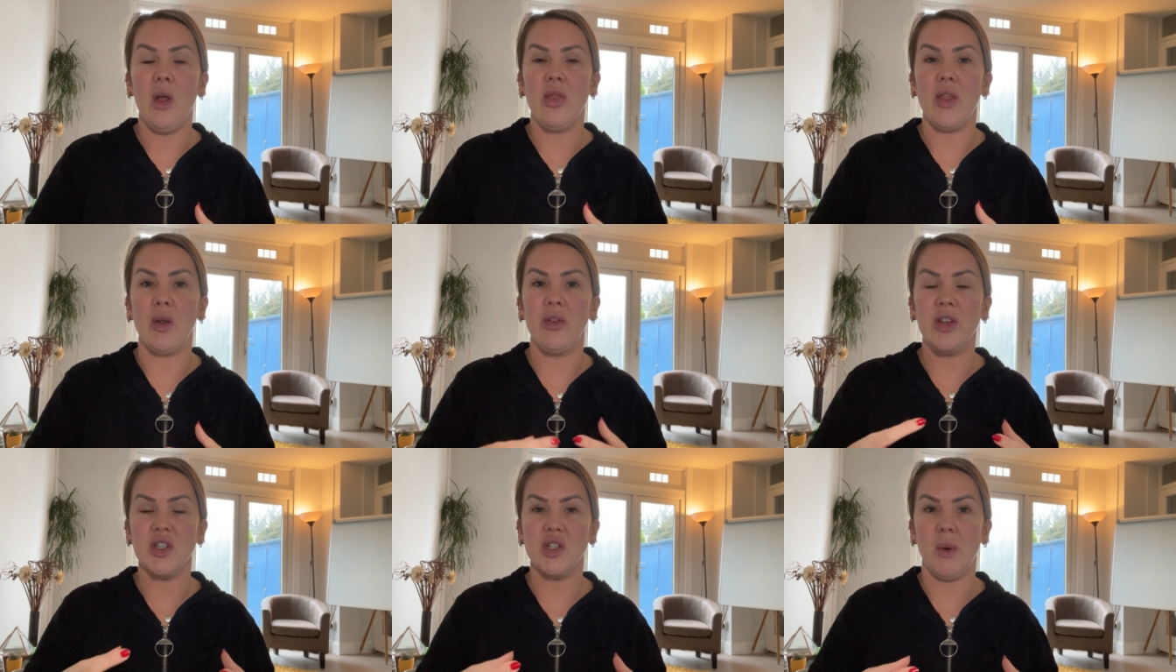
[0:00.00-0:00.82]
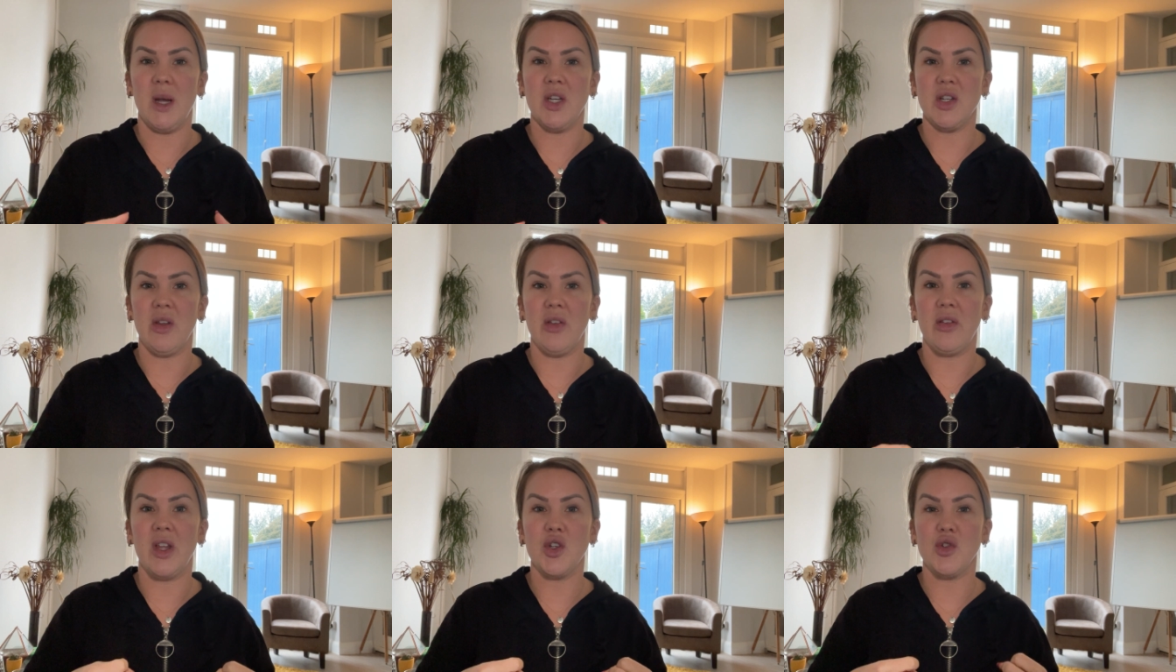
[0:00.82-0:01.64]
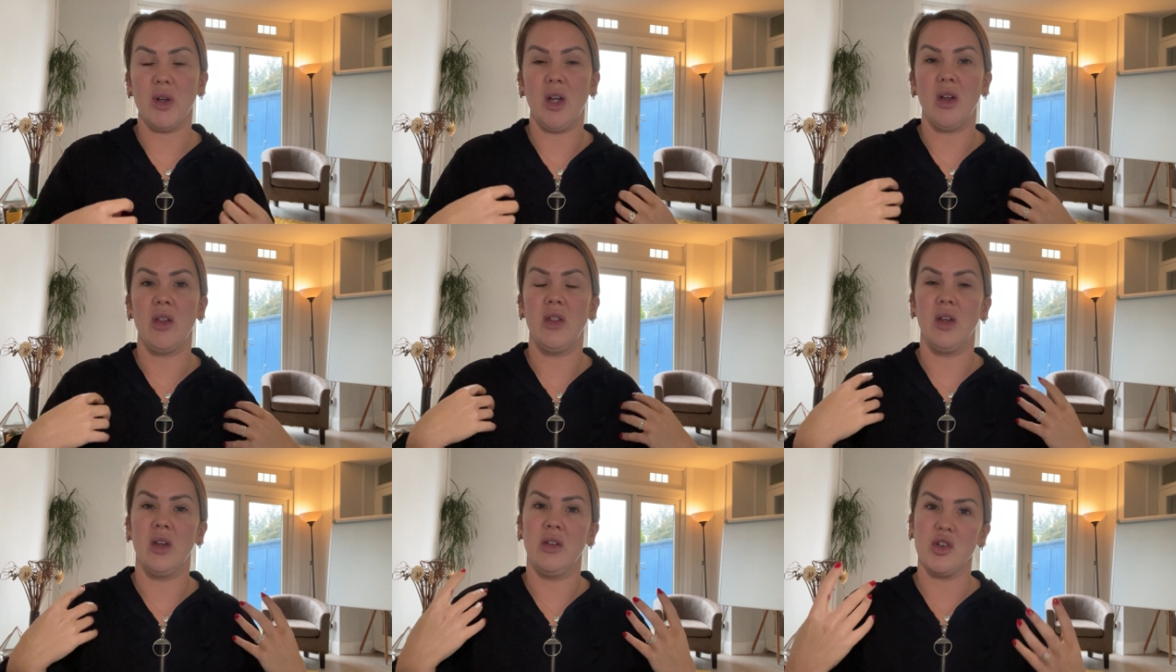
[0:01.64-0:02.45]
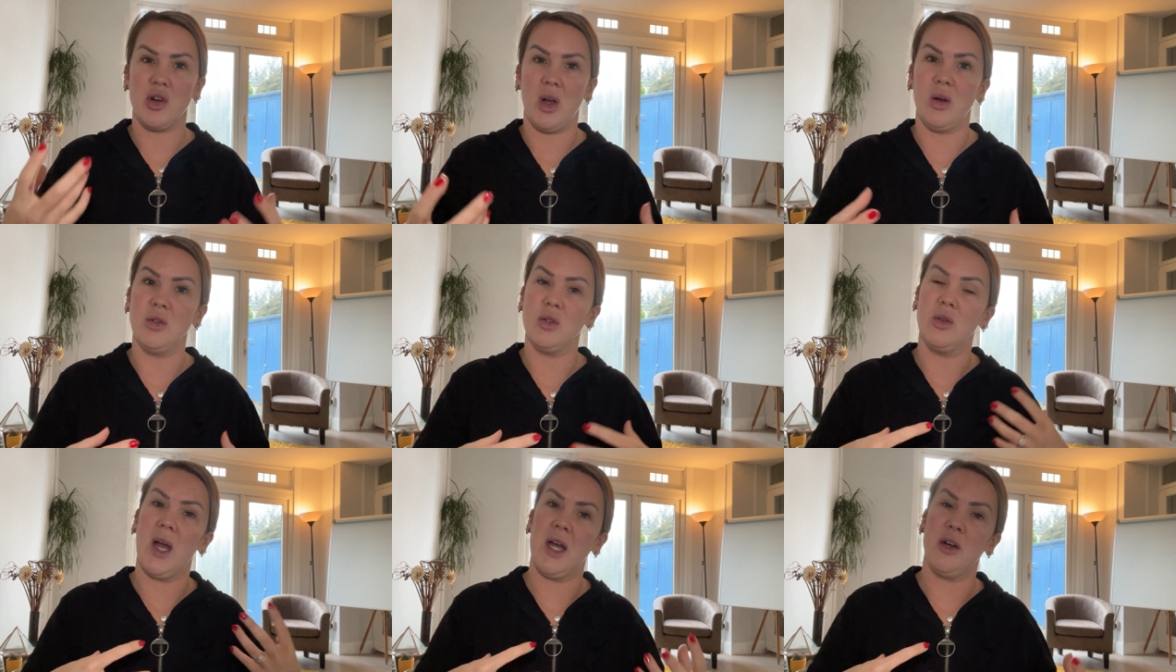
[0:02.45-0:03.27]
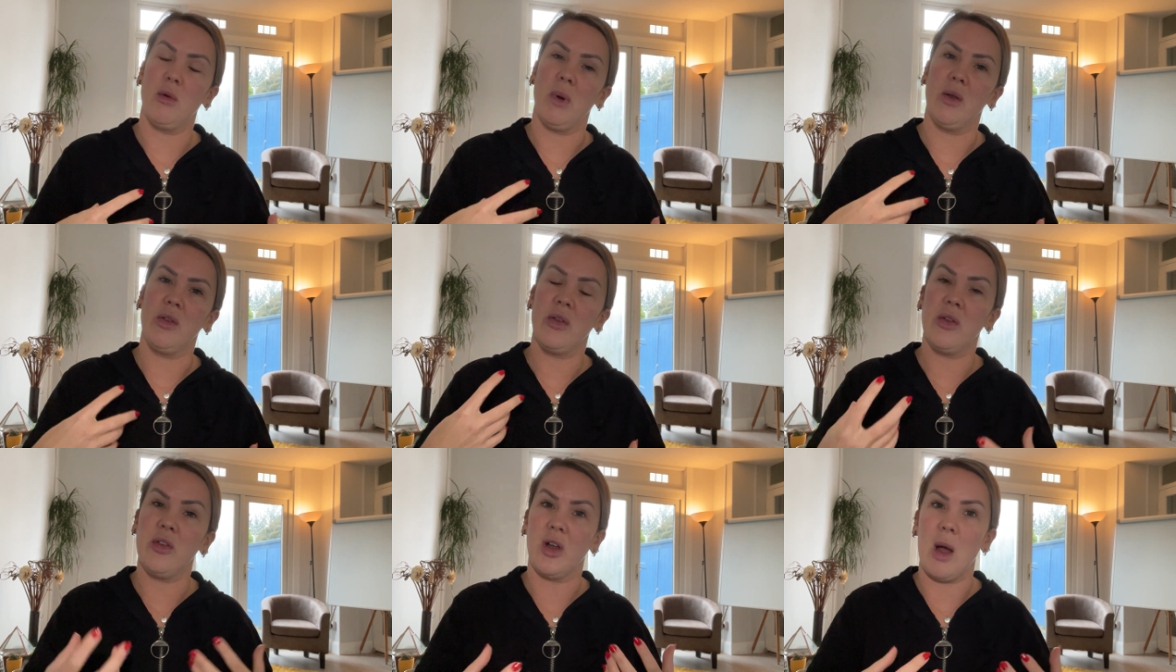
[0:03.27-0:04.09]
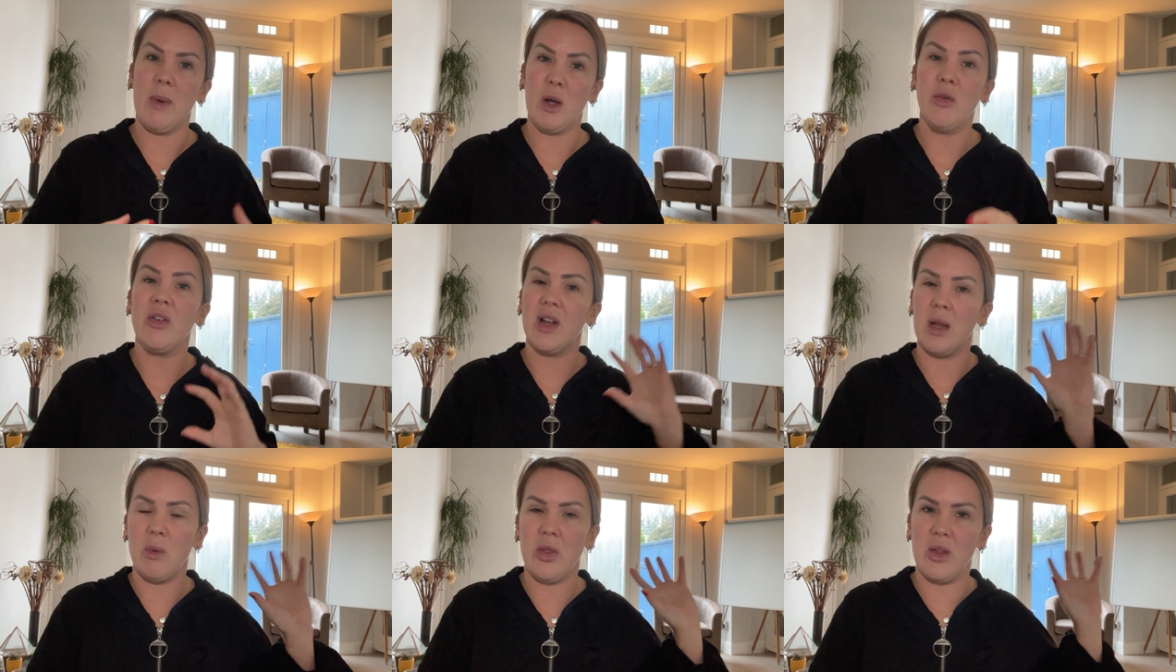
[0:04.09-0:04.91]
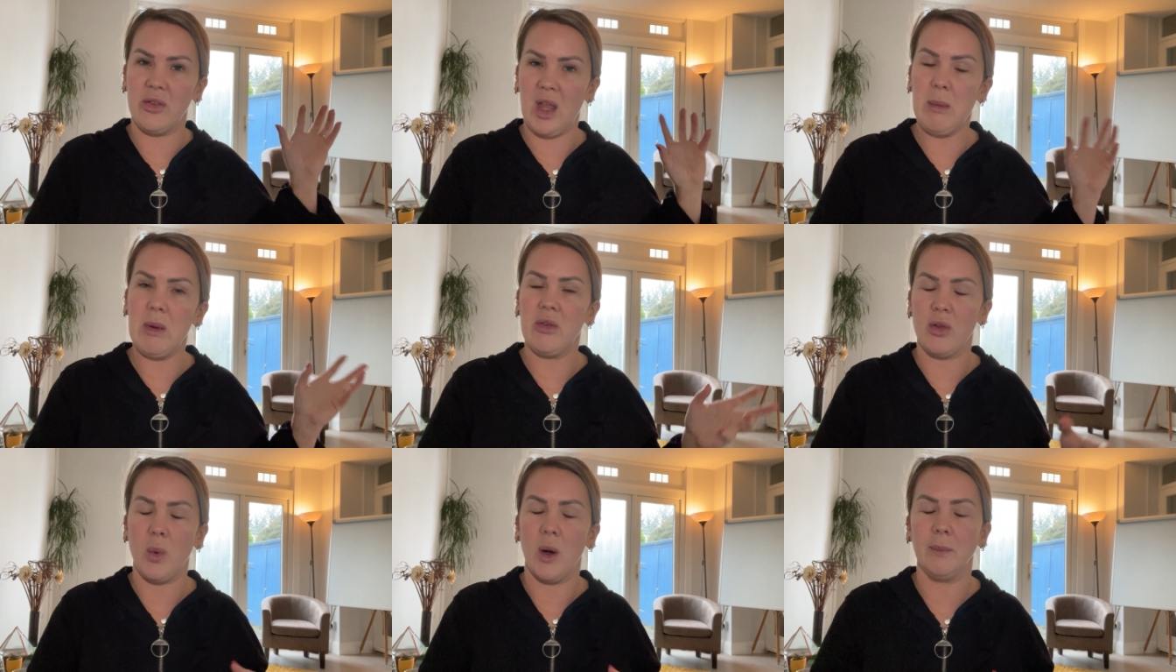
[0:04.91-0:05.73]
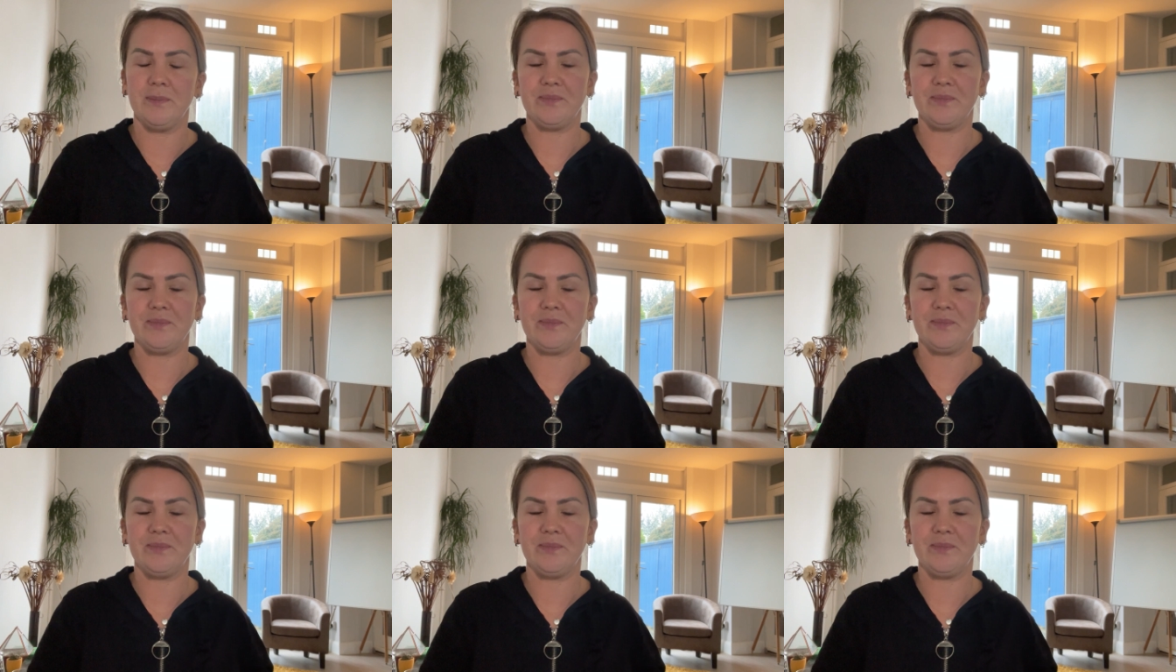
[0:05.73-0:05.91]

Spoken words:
those situations that trigger the child or the adult modes to come in, obviously with the schemas as well.